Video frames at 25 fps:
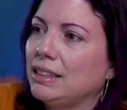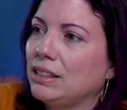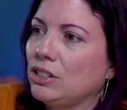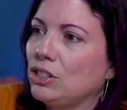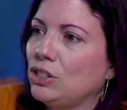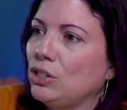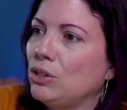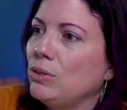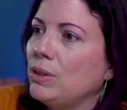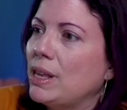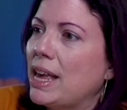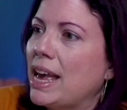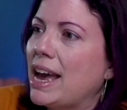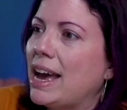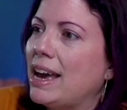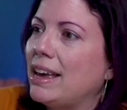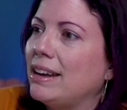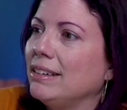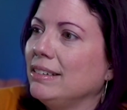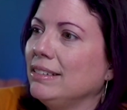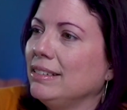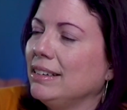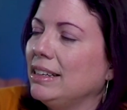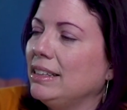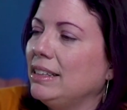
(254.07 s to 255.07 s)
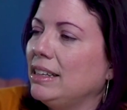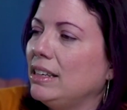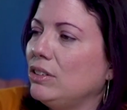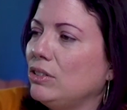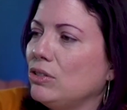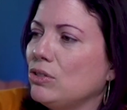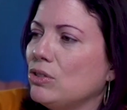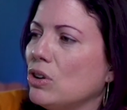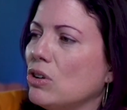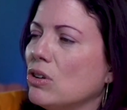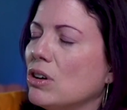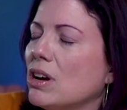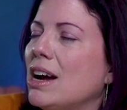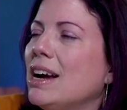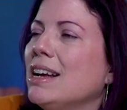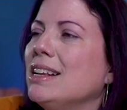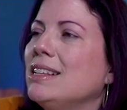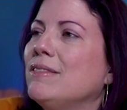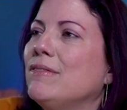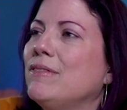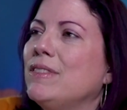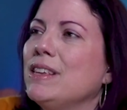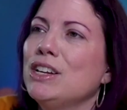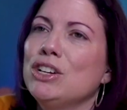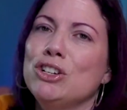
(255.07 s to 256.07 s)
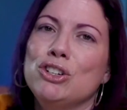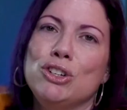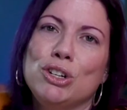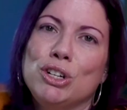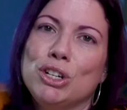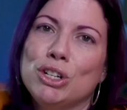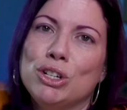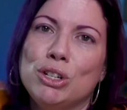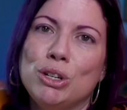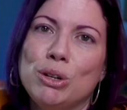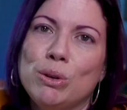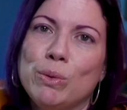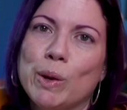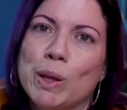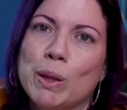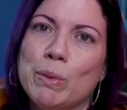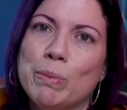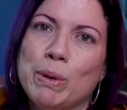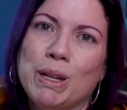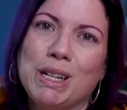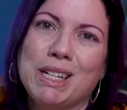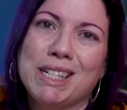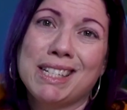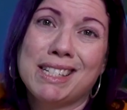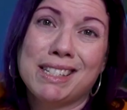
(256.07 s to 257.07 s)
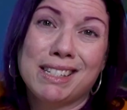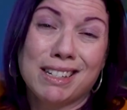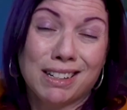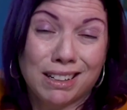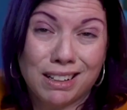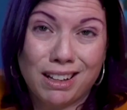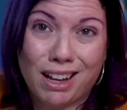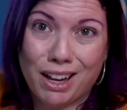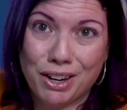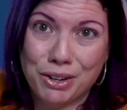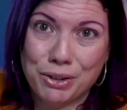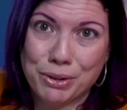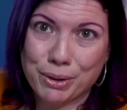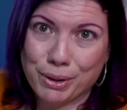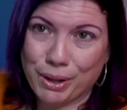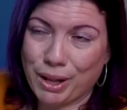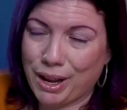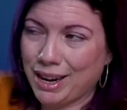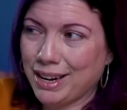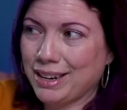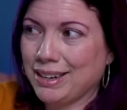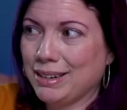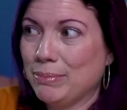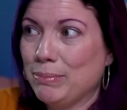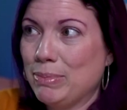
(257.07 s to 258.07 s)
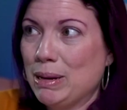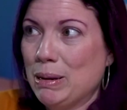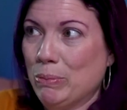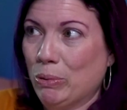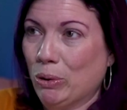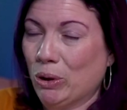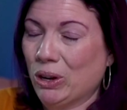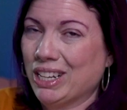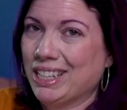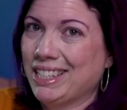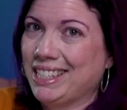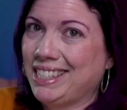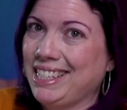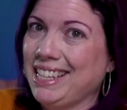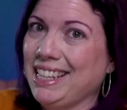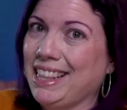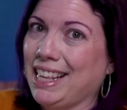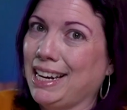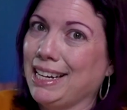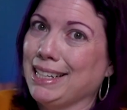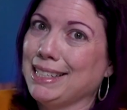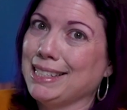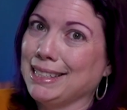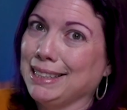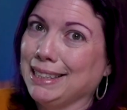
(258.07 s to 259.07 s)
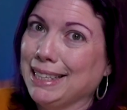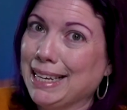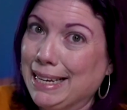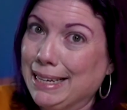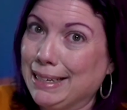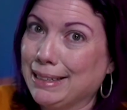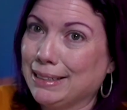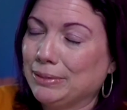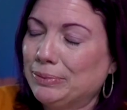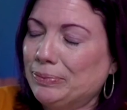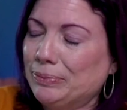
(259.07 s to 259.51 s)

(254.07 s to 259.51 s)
Do that. And then there's all kinds of things you can do with, but it's still underlined and people can see that it's a link.